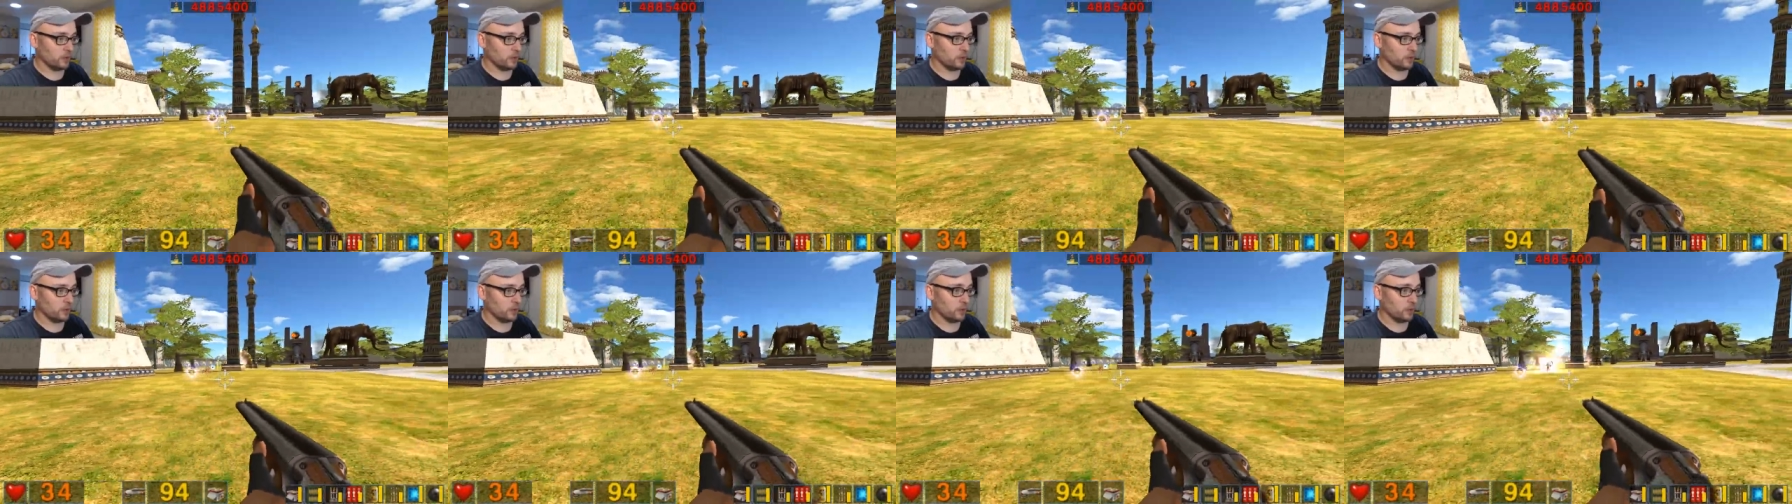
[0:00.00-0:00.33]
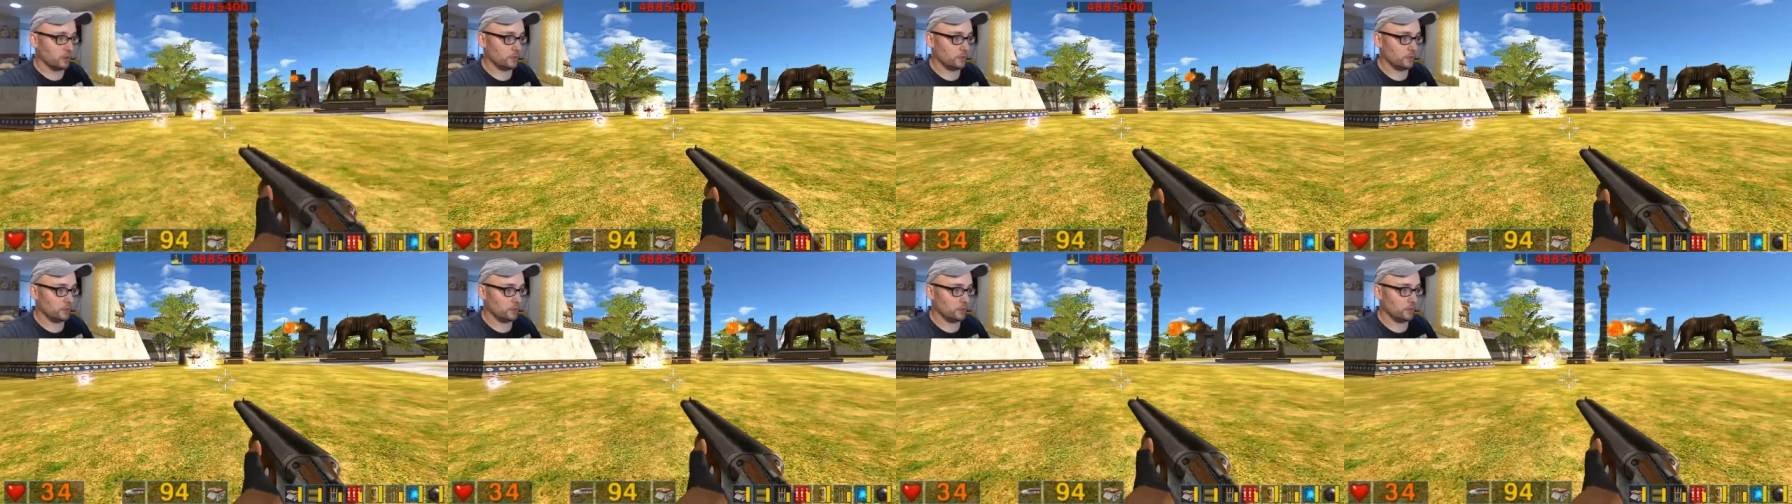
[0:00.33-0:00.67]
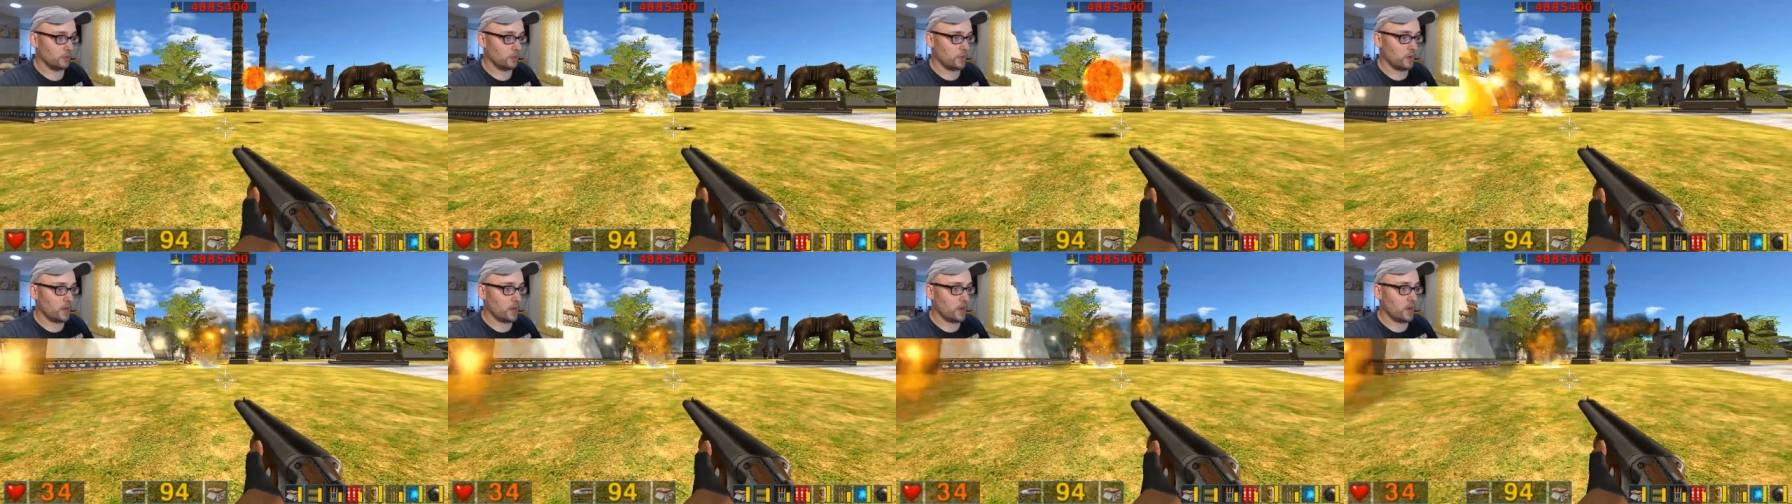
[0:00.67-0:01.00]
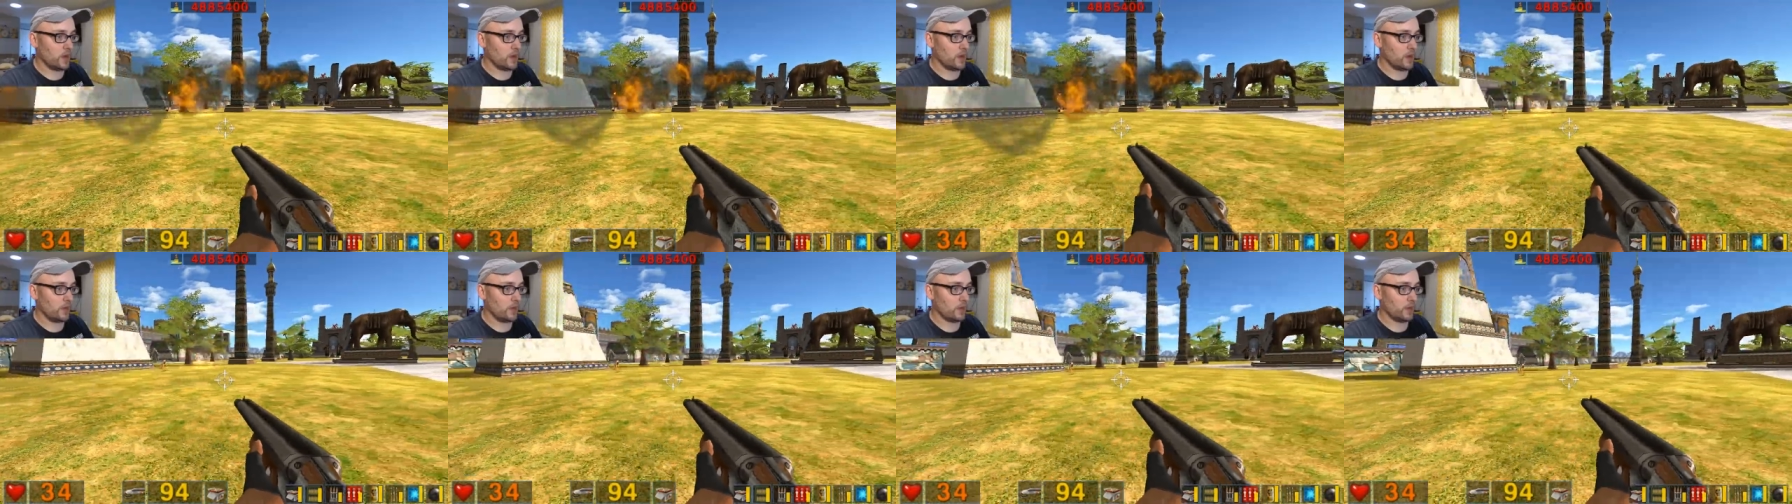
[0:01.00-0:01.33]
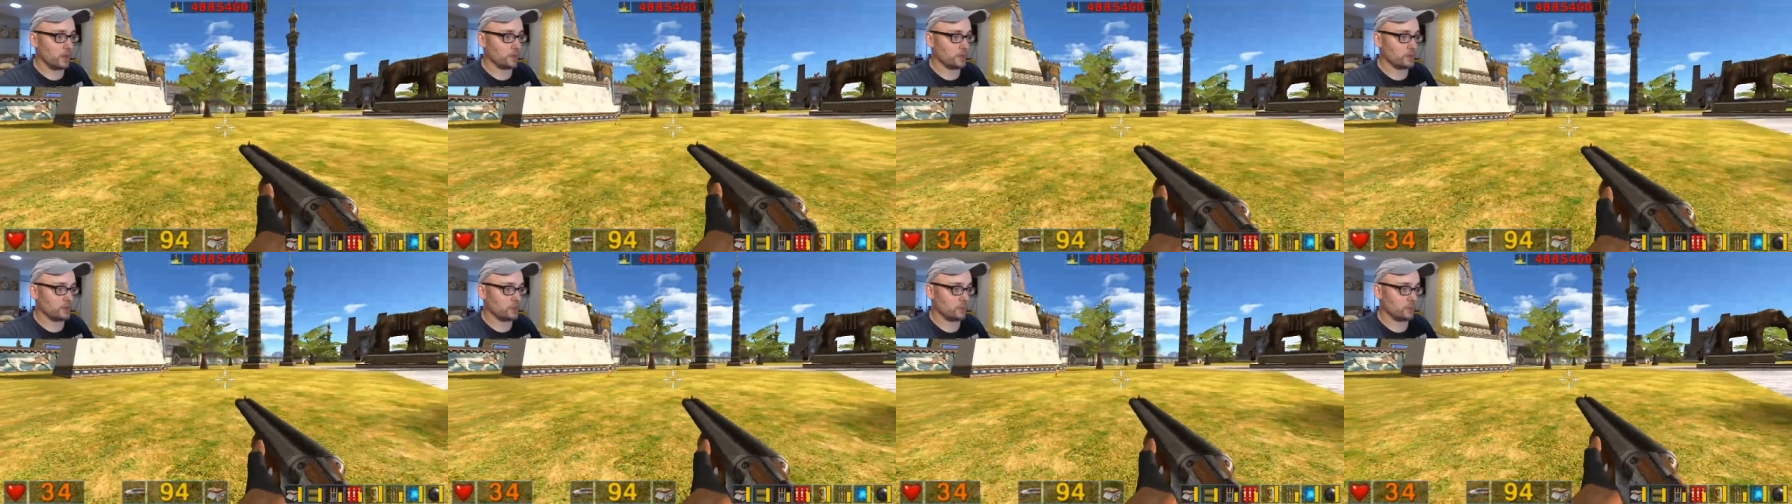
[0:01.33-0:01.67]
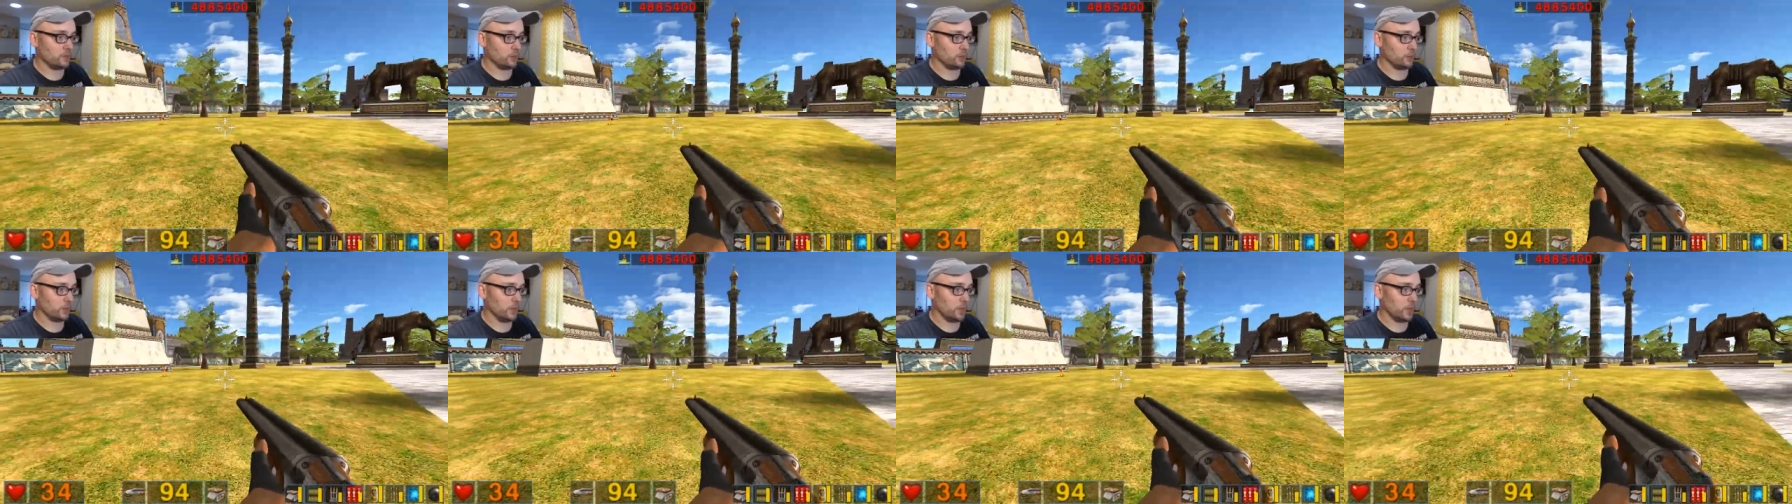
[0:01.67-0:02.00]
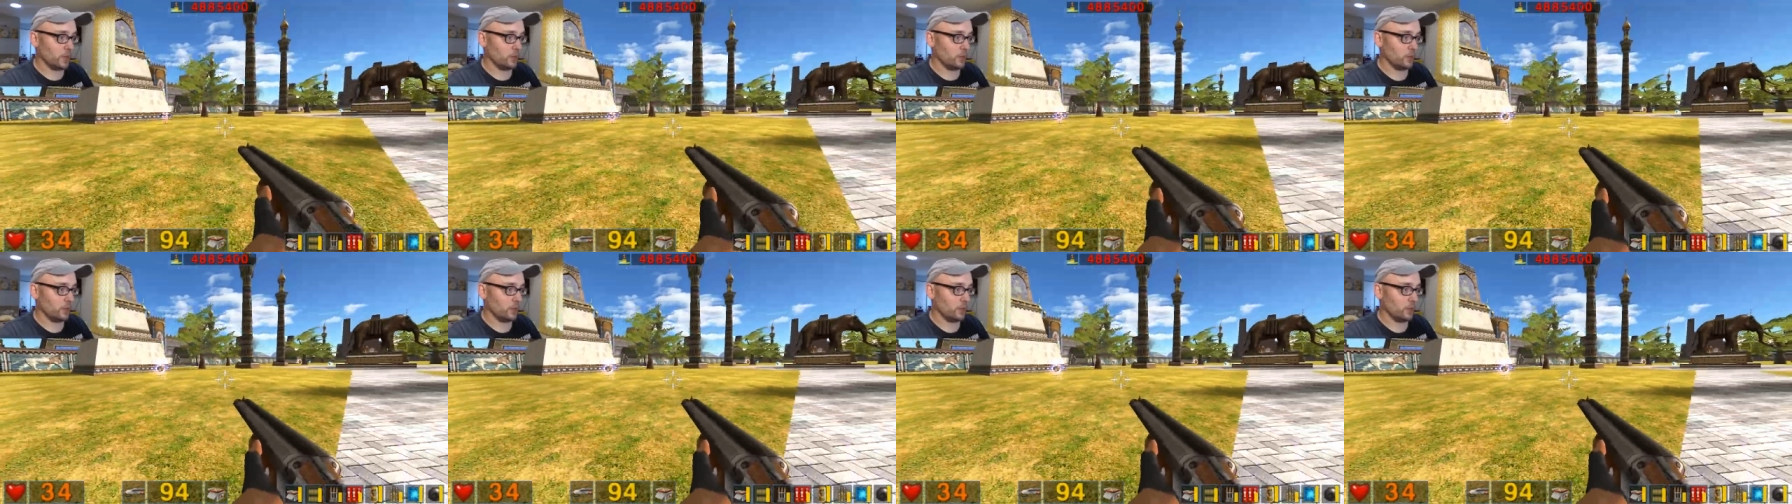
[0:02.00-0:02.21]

Wait. Ah, that's too bad.